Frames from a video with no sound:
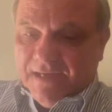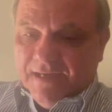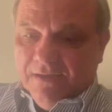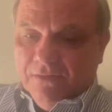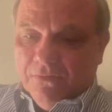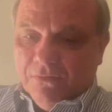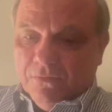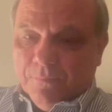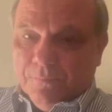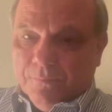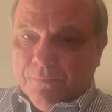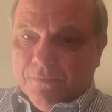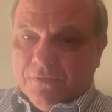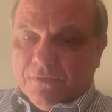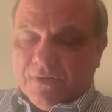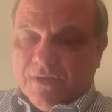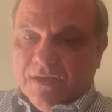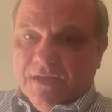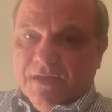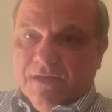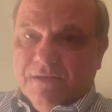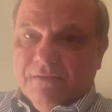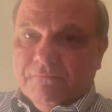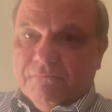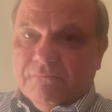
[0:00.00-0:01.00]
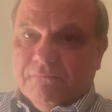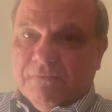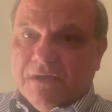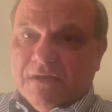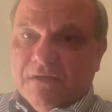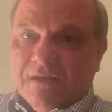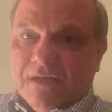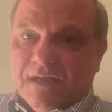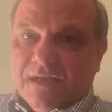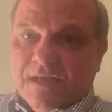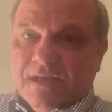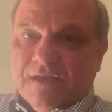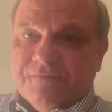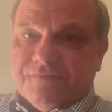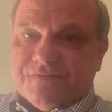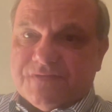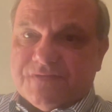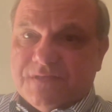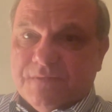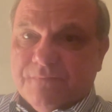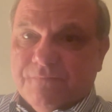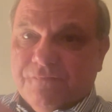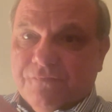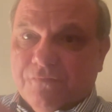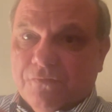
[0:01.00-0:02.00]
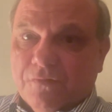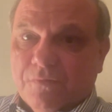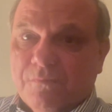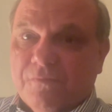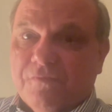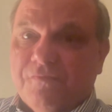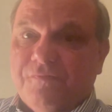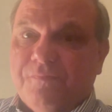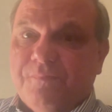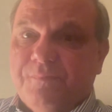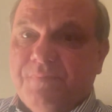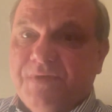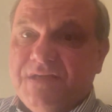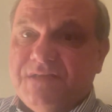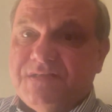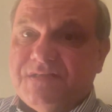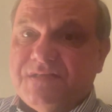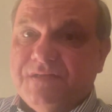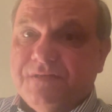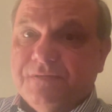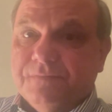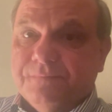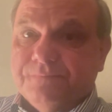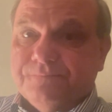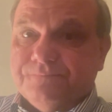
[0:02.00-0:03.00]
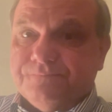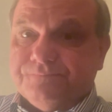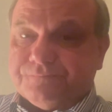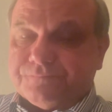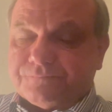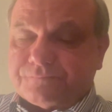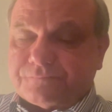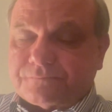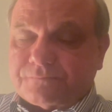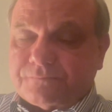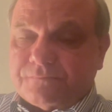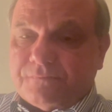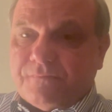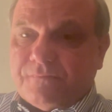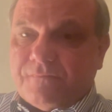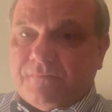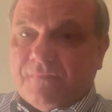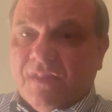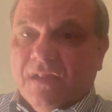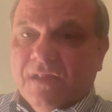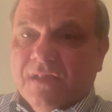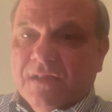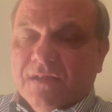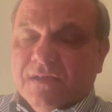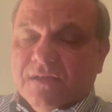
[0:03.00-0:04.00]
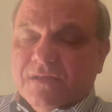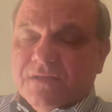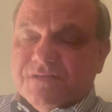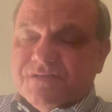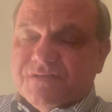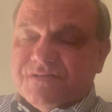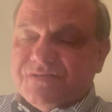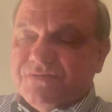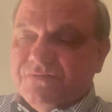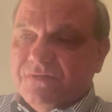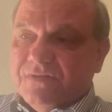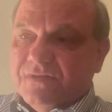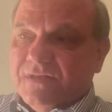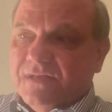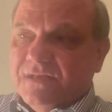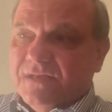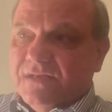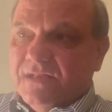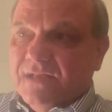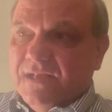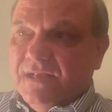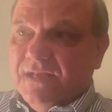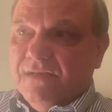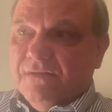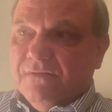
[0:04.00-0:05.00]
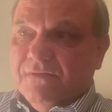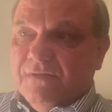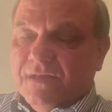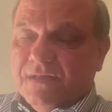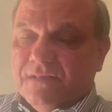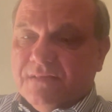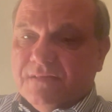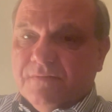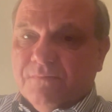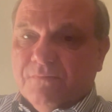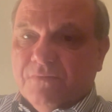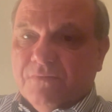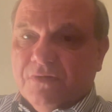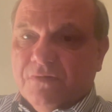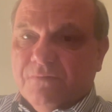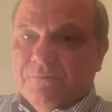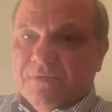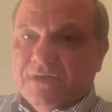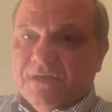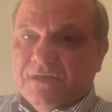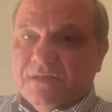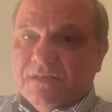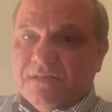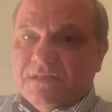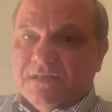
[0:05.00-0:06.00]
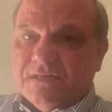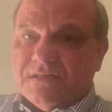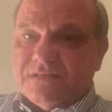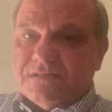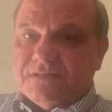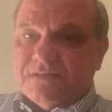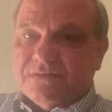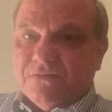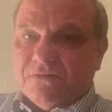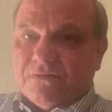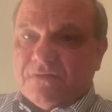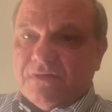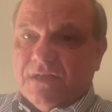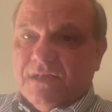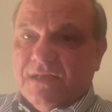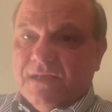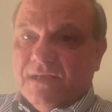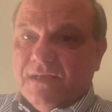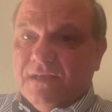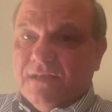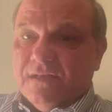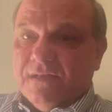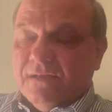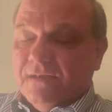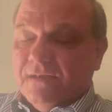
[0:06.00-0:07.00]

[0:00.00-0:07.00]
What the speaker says: hope only we're going to have some form of peace here sooner than later. At the moment, it doesn't look like it.